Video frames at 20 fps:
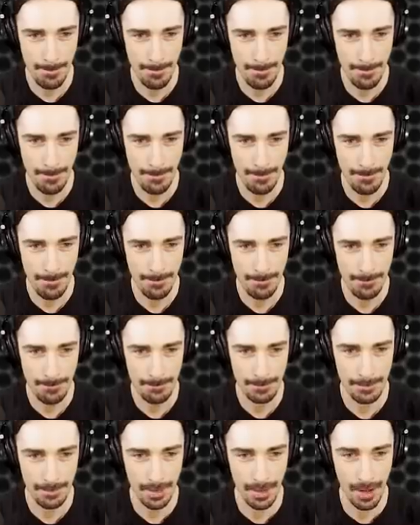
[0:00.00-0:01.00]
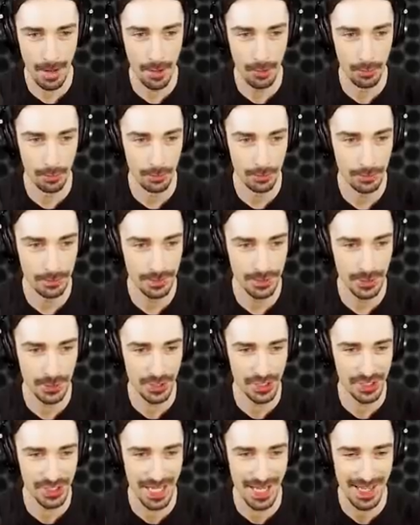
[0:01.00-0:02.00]
On. Oh, oh you
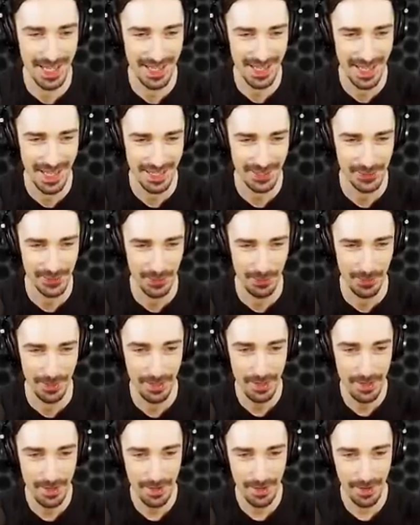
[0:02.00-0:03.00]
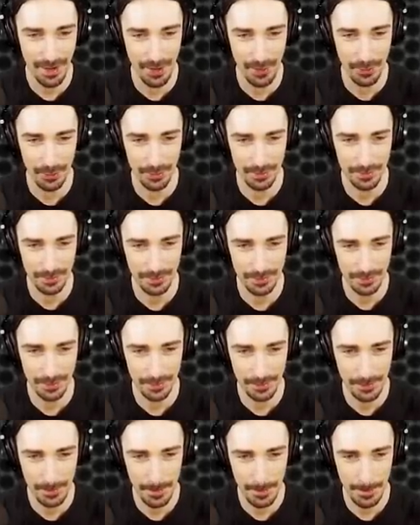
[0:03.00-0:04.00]
just. I don't know what. Oh. To the
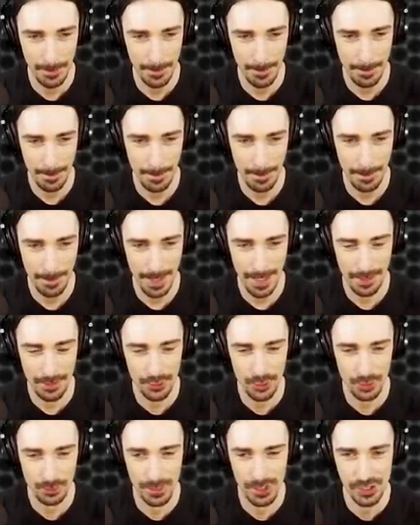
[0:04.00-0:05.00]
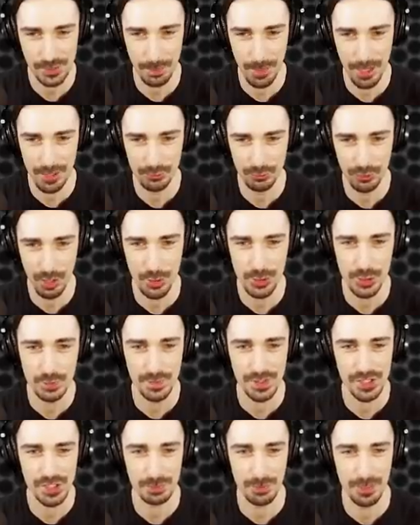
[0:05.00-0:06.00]
ground. How did you respawn? Oh, you
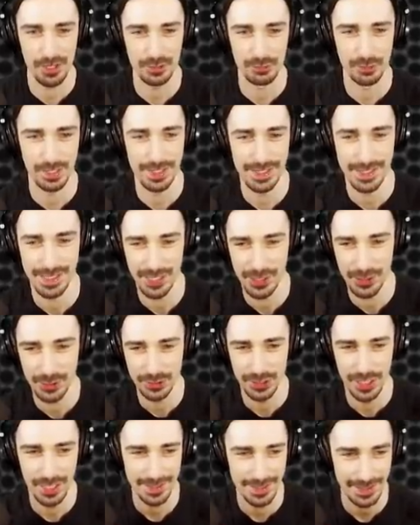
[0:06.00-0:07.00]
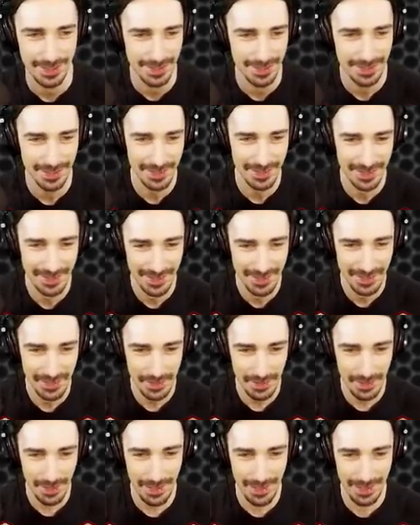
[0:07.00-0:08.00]
respawned right here, Lucky. Yeah, I
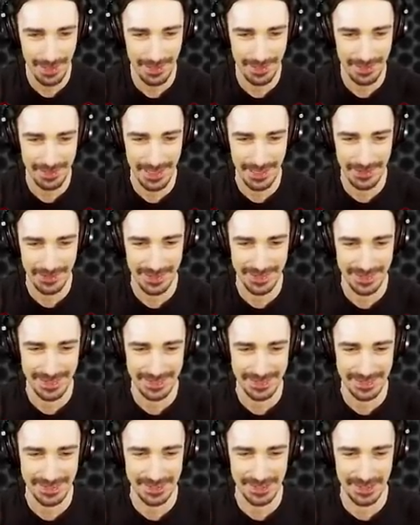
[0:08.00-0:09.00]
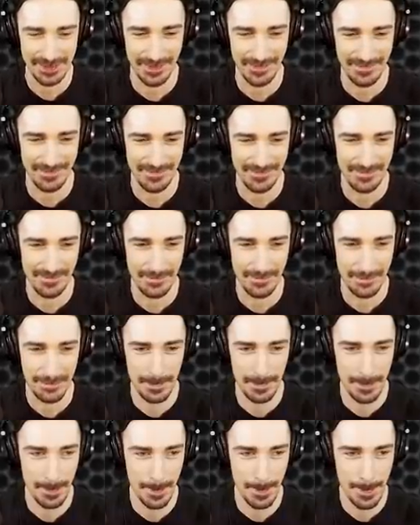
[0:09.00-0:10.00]
did. Oh, no, no, no, no, no. Wait, you
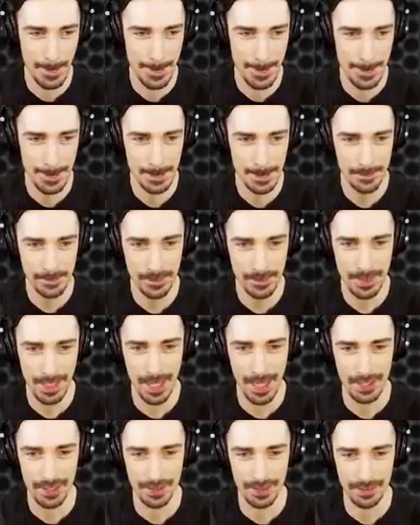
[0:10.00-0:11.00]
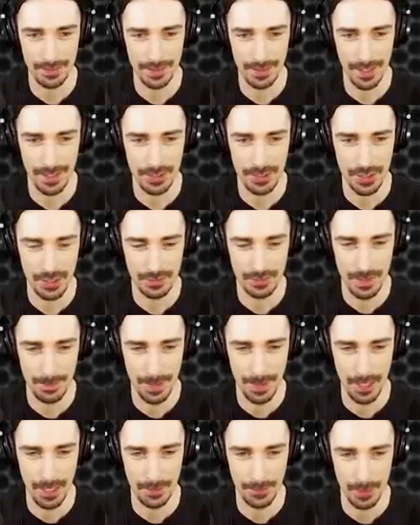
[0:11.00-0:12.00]
can repair, right? Yeah, yeah, yeah, you can
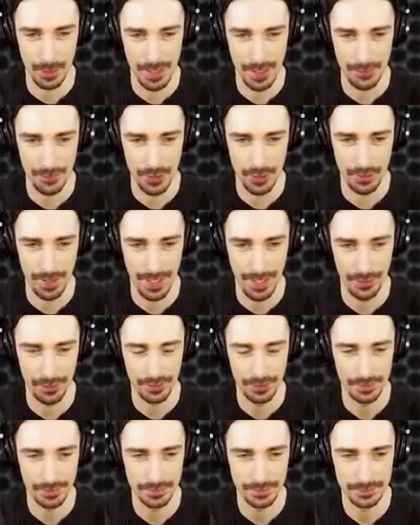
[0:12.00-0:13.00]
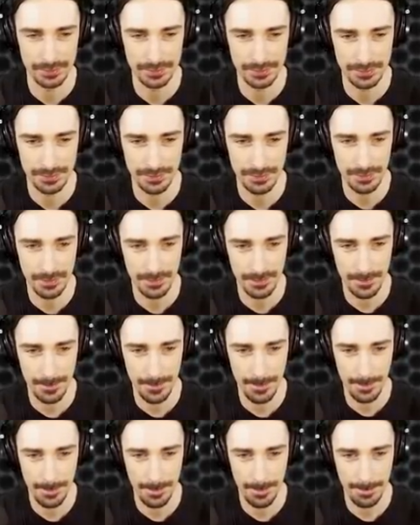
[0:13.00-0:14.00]
repair if you don't have the crown. Yeah, repair on the spot.
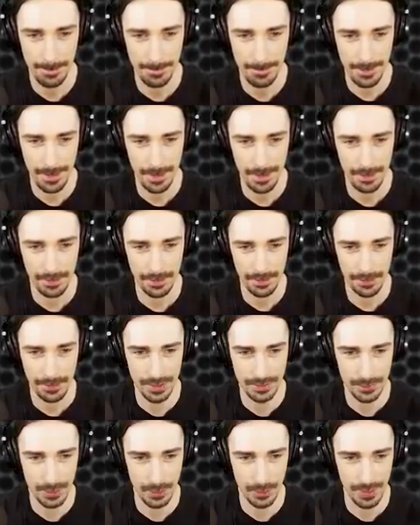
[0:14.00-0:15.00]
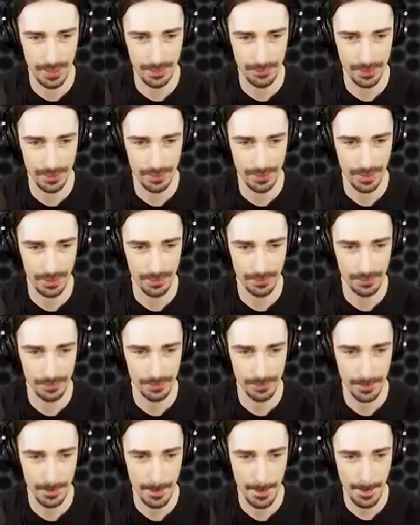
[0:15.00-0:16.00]
Okay, yeah, yeah. only if you don't have the crown.
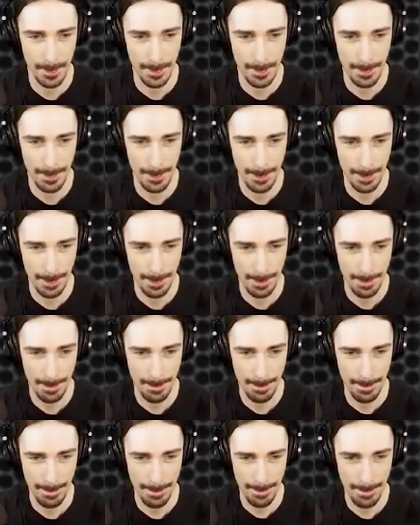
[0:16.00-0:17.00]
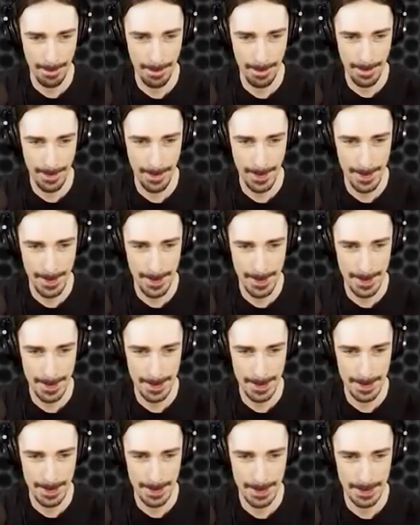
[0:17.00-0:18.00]
I'm not the enemy
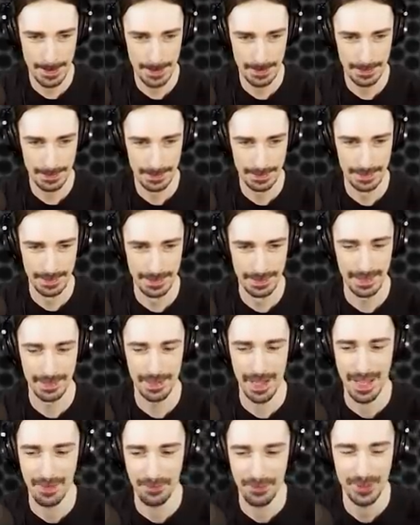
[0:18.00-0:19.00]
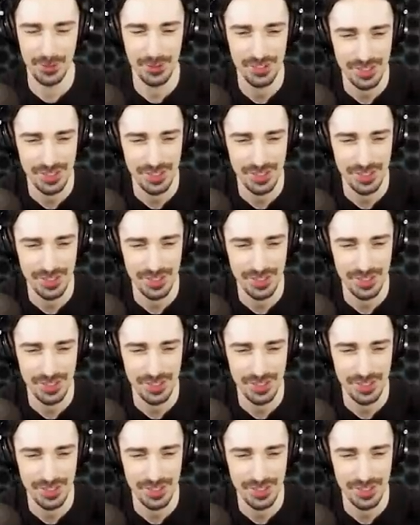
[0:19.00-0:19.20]
here. I feel